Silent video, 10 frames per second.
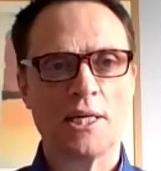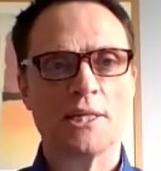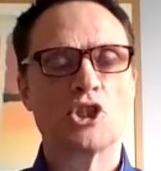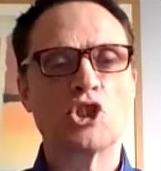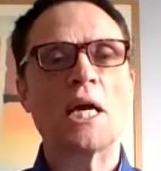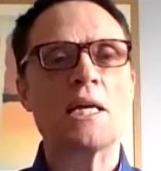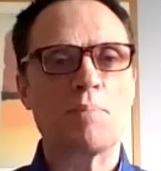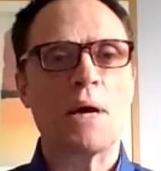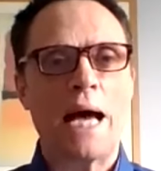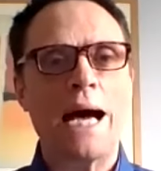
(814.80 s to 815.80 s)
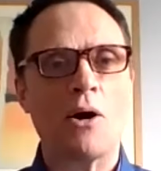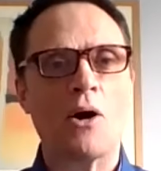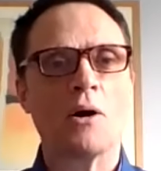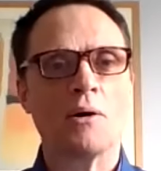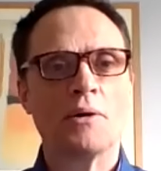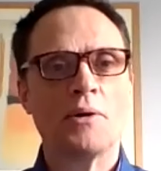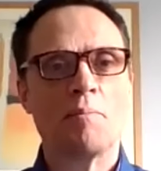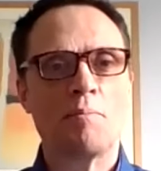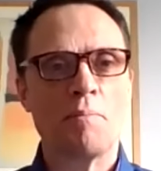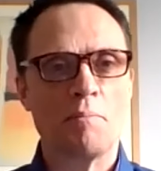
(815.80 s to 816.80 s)
shape our
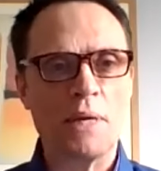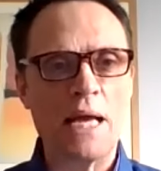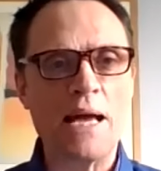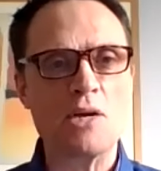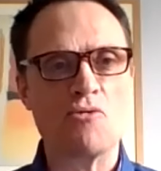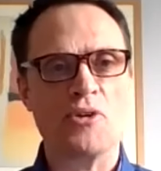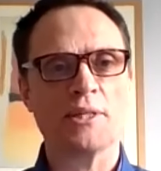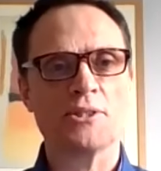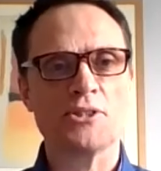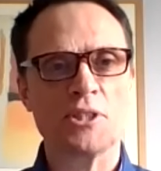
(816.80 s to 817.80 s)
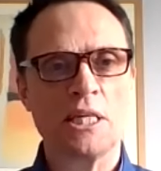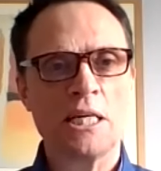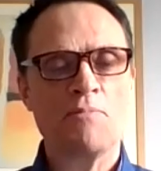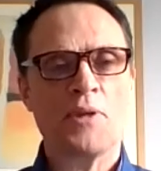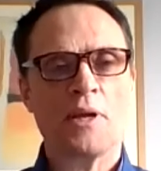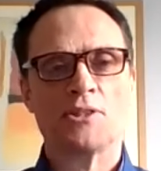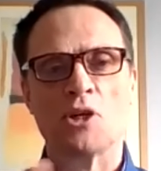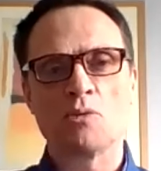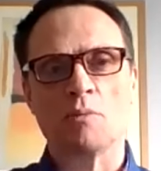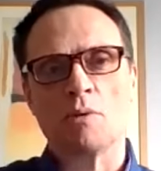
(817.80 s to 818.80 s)
behaviors.
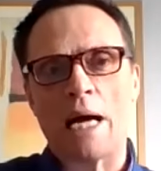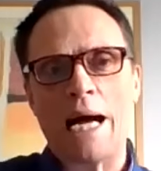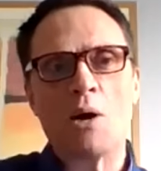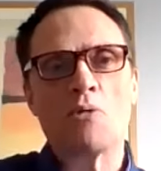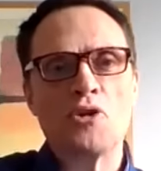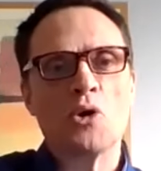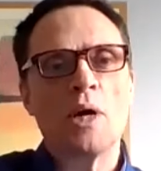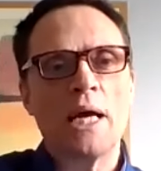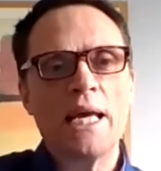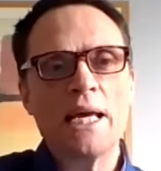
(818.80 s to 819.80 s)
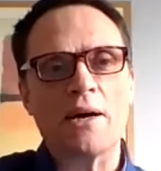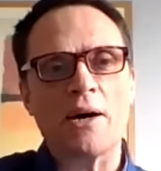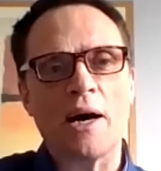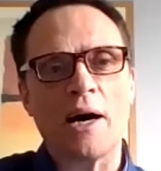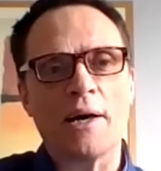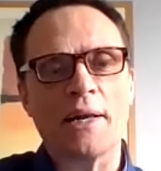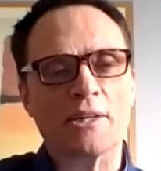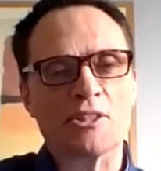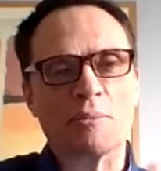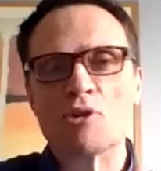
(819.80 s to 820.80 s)
So, our view here,
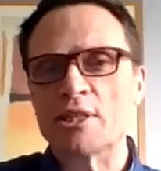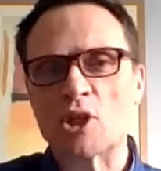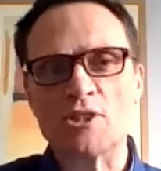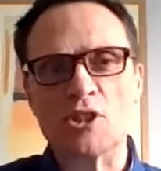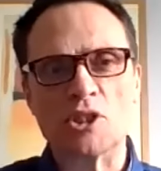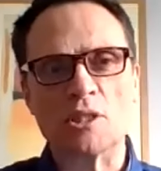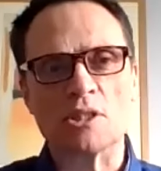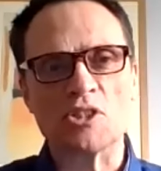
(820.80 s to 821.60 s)
Nicholas, I'm really interested to, to